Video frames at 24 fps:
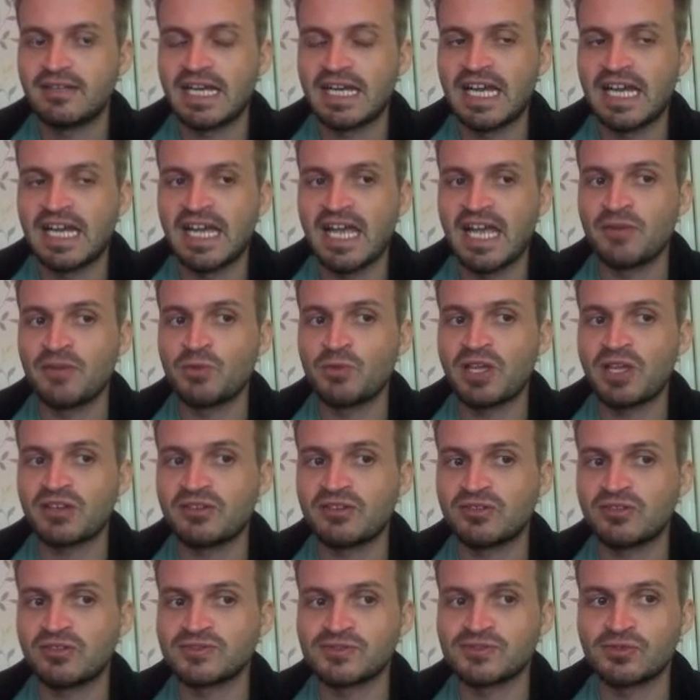And we
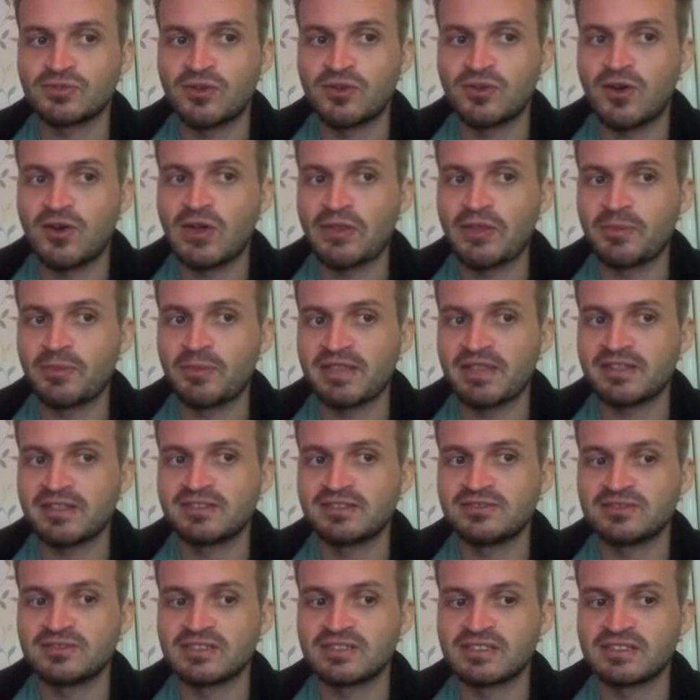can also call other
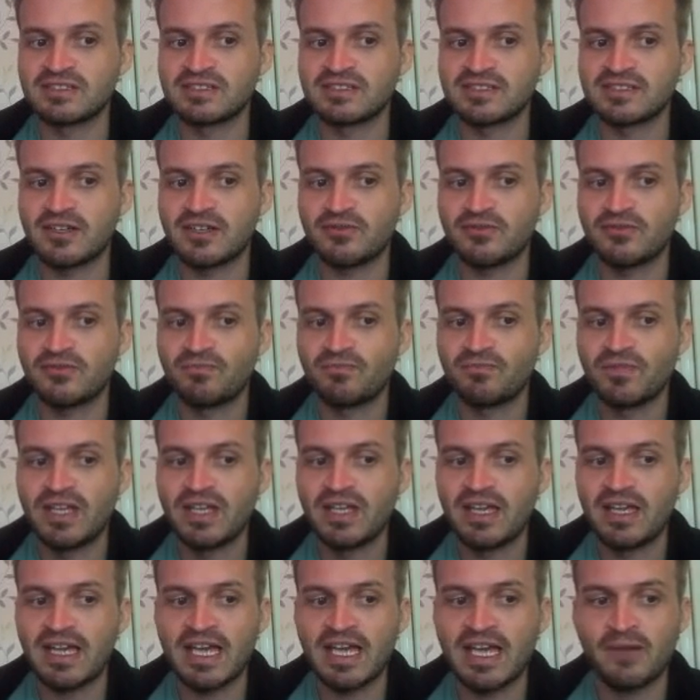methods using the self.
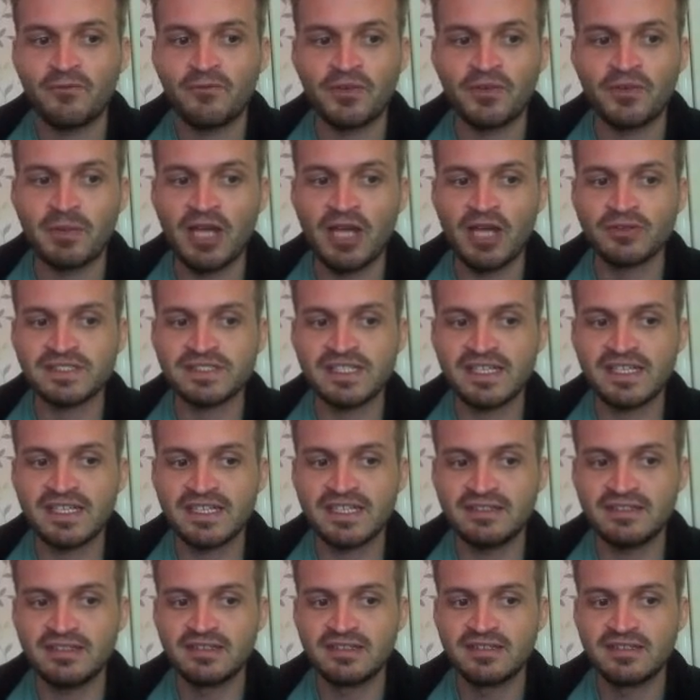From
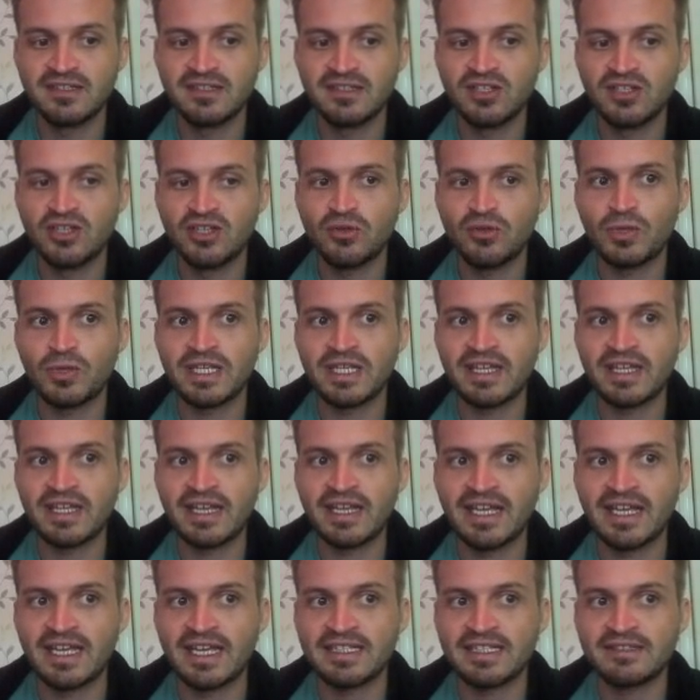outside, we
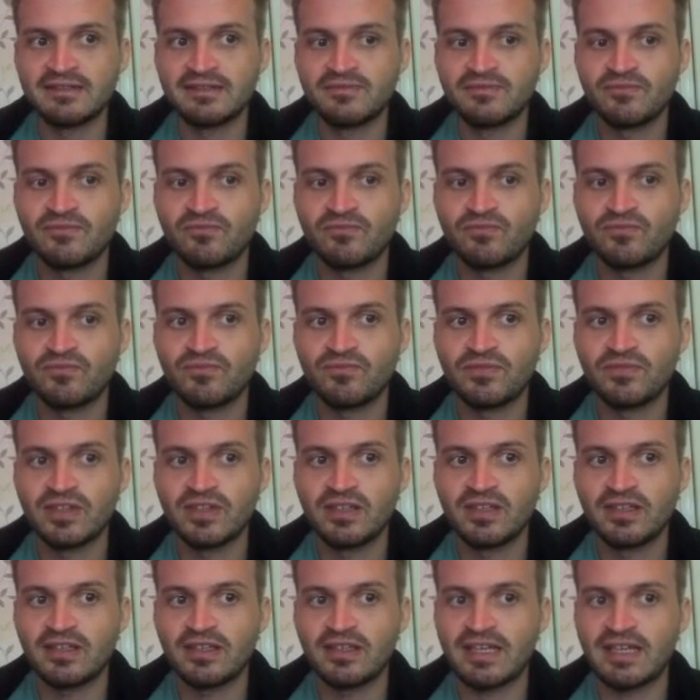can
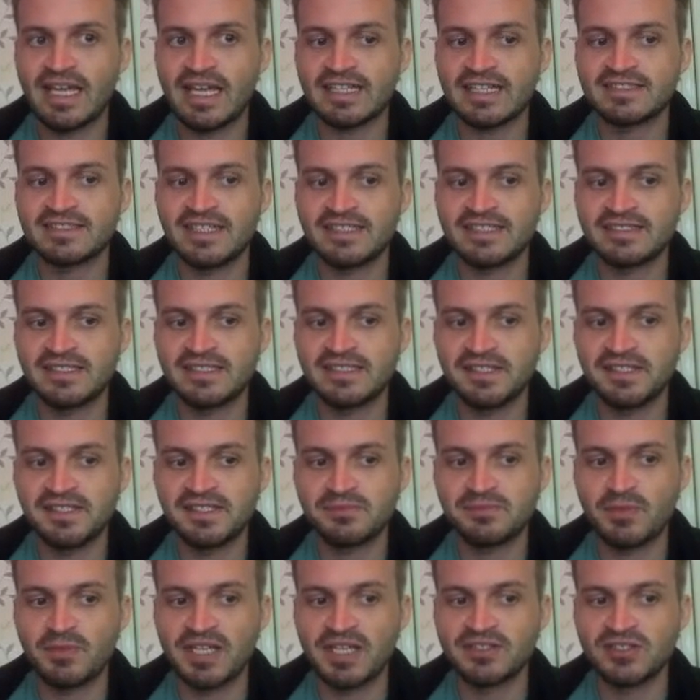access
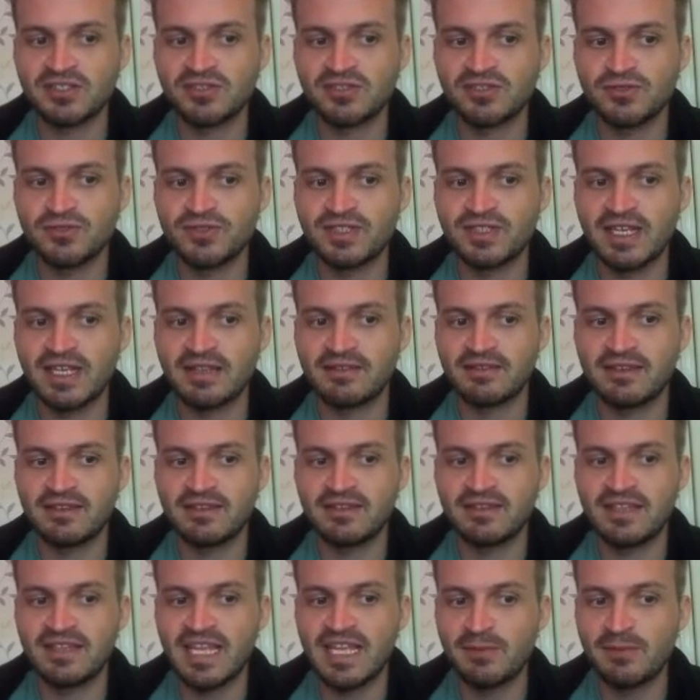these by just using the
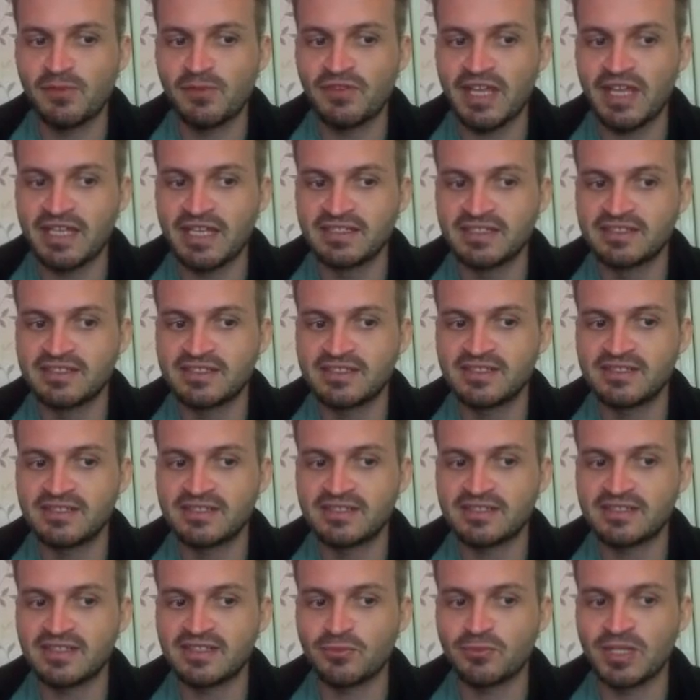name of the
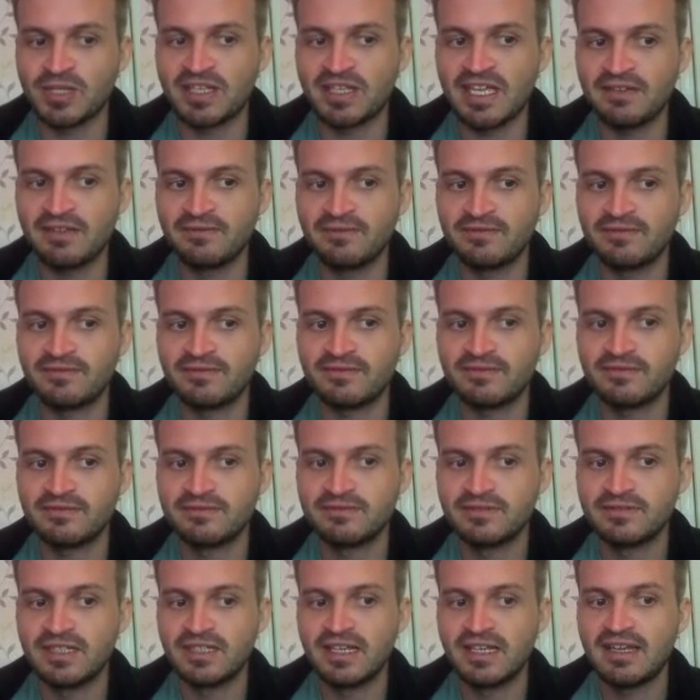instance that we give,
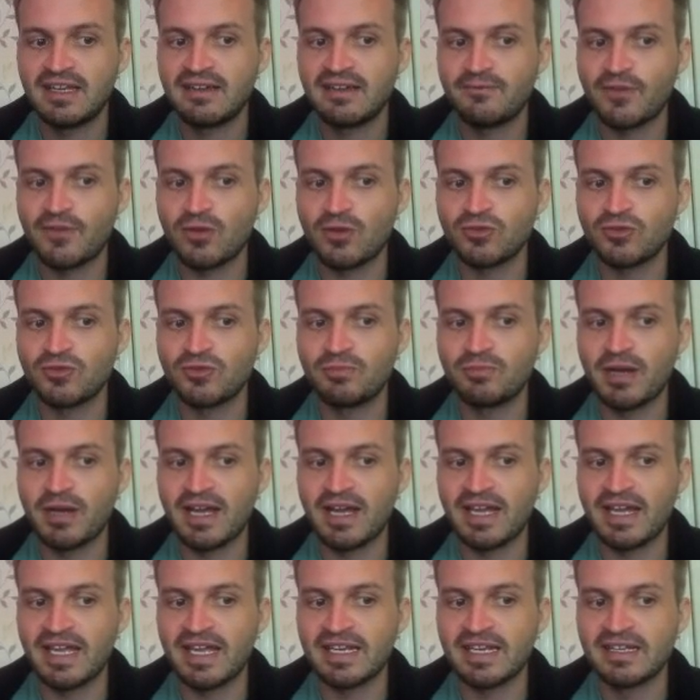followed
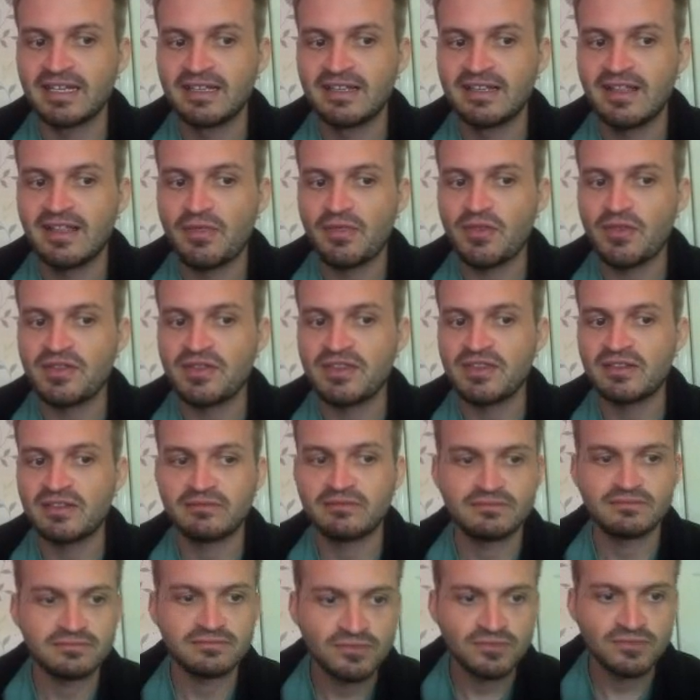by the
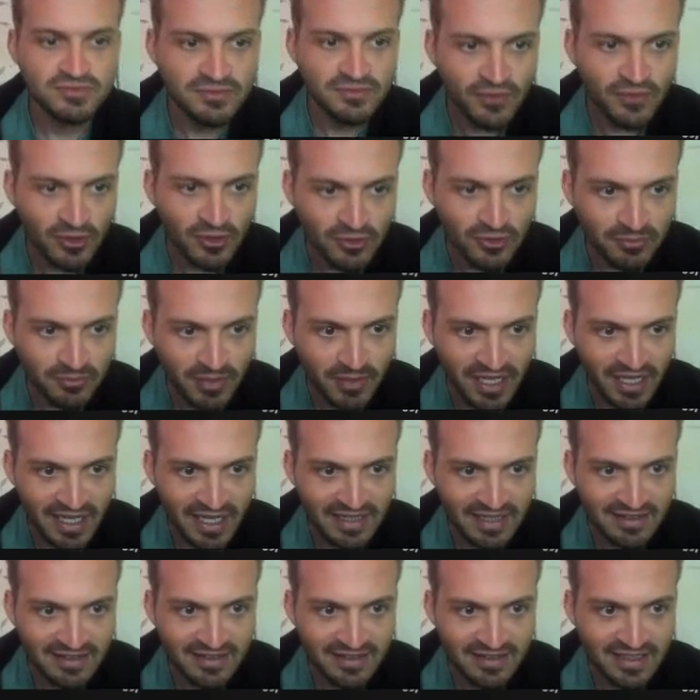
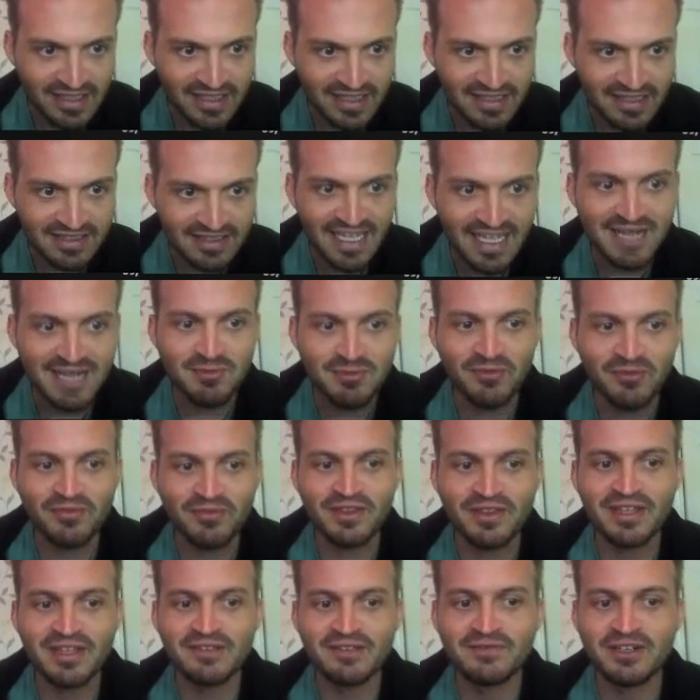name of
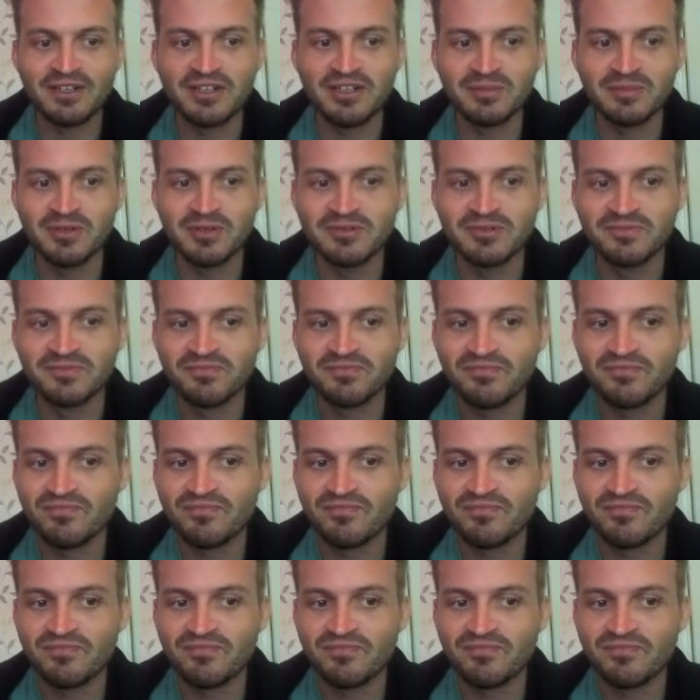the variable.